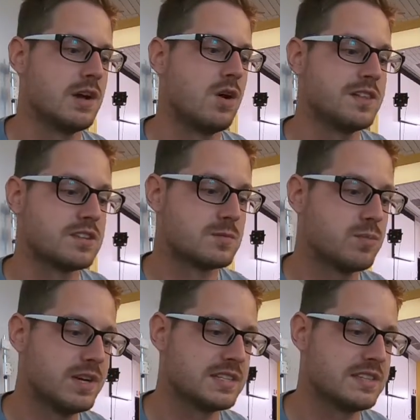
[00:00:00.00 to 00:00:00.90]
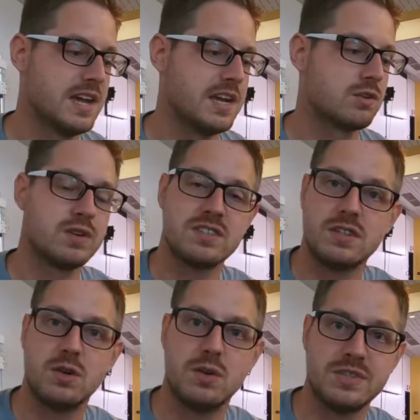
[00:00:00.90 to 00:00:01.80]
Now on the sprint side,
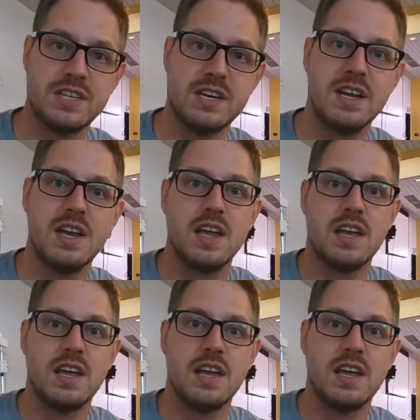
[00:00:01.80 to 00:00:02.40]
Kristen Holta